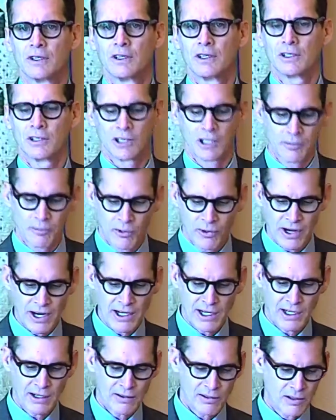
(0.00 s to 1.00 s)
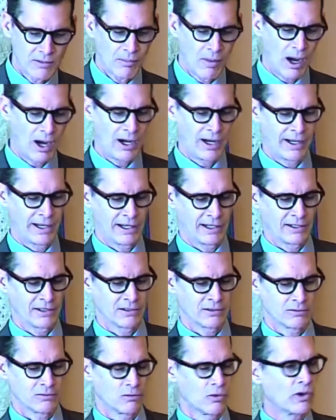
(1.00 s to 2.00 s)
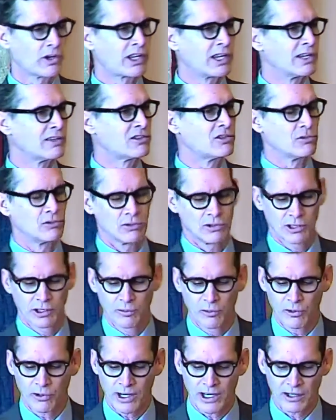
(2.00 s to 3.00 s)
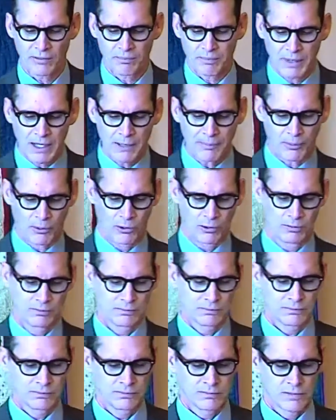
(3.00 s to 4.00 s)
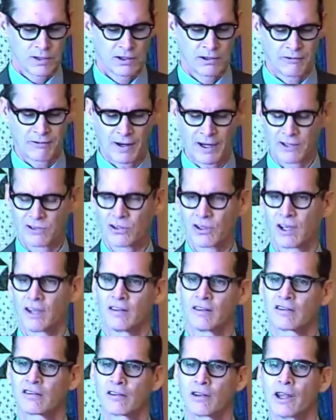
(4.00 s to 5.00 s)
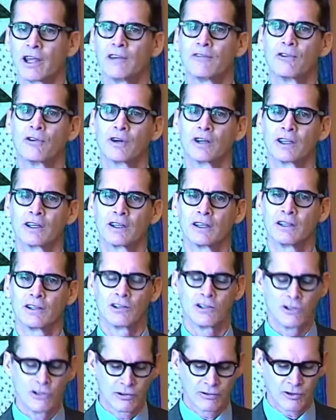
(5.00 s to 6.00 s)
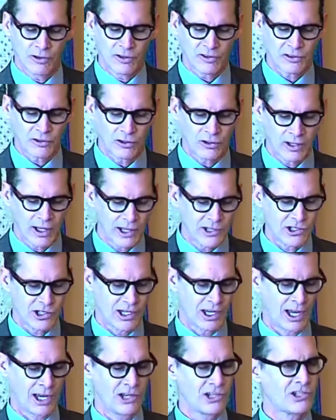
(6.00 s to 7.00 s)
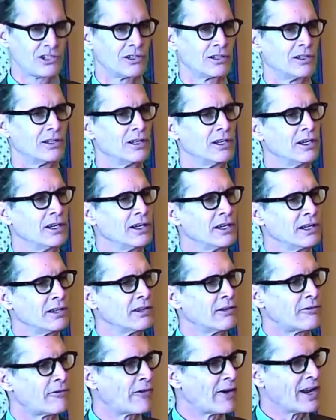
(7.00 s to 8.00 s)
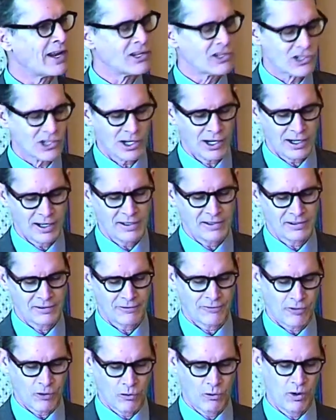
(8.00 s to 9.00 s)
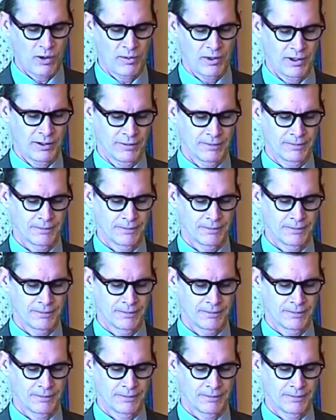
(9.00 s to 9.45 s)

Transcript: Liberating the mind, working to liberate people in the fight to end slavery, in universal education, in the franchise for women.